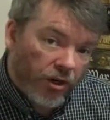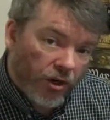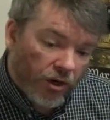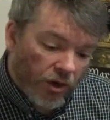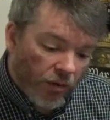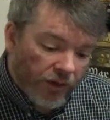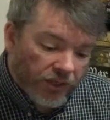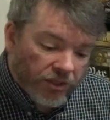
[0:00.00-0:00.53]
you're
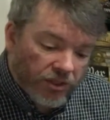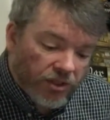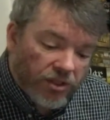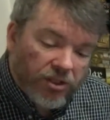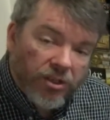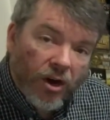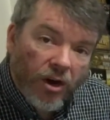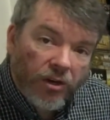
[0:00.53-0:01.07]
going to
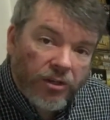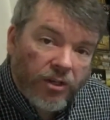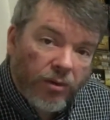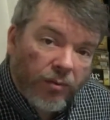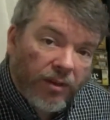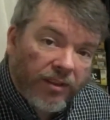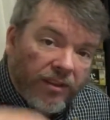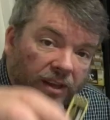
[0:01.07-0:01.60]
start
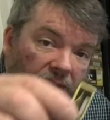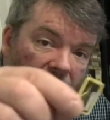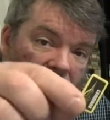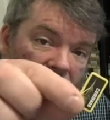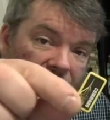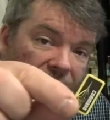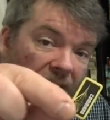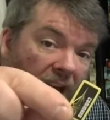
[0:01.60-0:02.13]
with
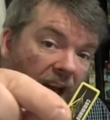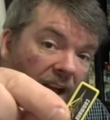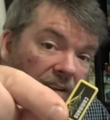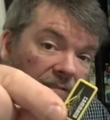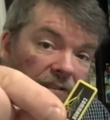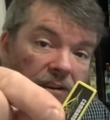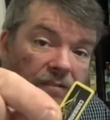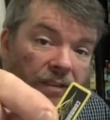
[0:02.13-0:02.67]

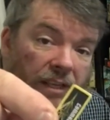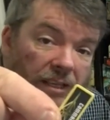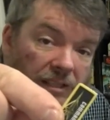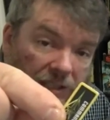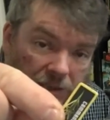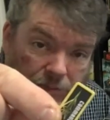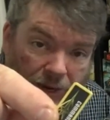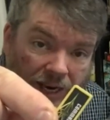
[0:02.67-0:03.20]
5 of these
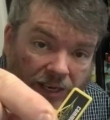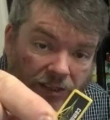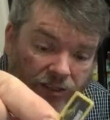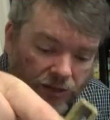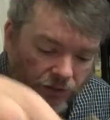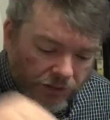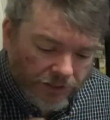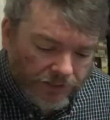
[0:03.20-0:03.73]
command
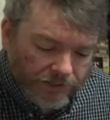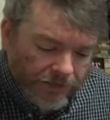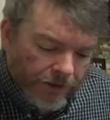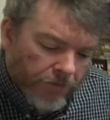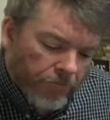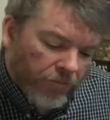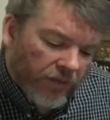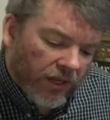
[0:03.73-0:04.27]
tokens.
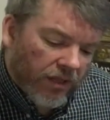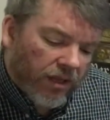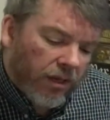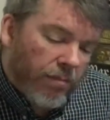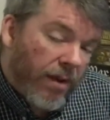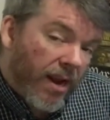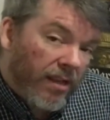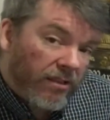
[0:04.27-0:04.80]
And the
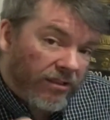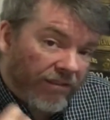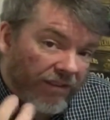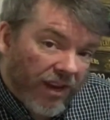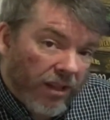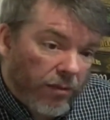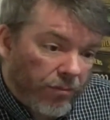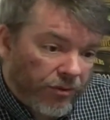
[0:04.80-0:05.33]
commands
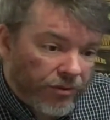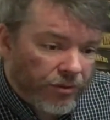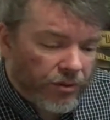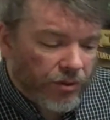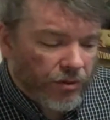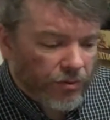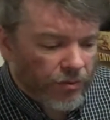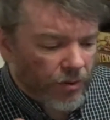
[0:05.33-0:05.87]
available to
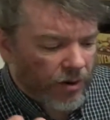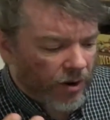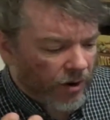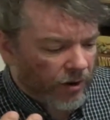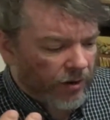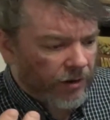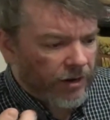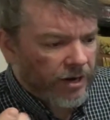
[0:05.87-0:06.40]
you
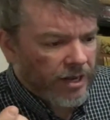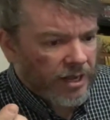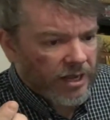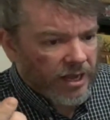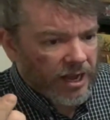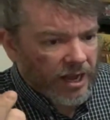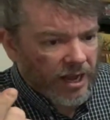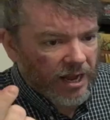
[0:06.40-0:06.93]
are,
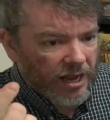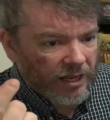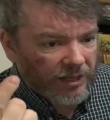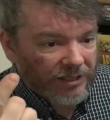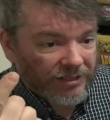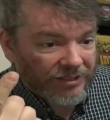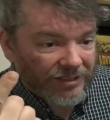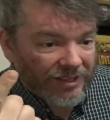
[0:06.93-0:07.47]

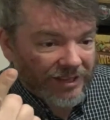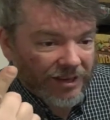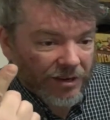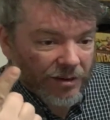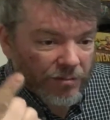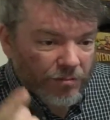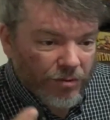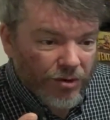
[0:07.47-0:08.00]

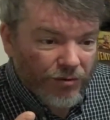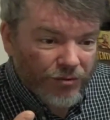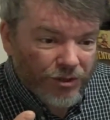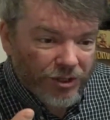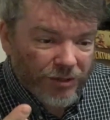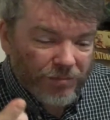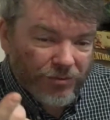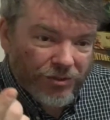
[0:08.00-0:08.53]
move
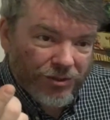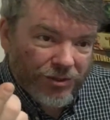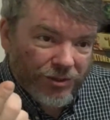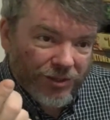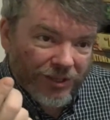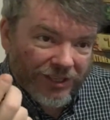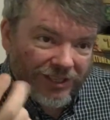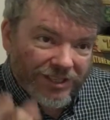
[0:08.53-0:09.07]

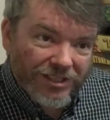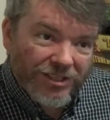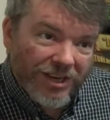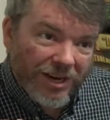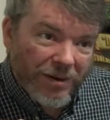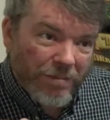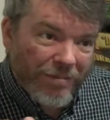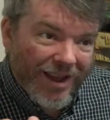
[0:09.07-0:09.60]
ships,
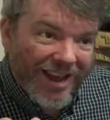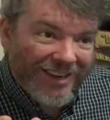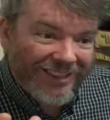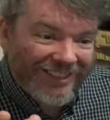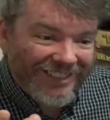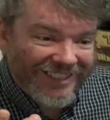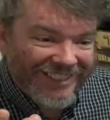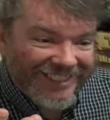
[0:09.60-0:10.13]
initiate a
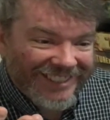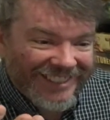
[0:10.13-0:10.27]
battle,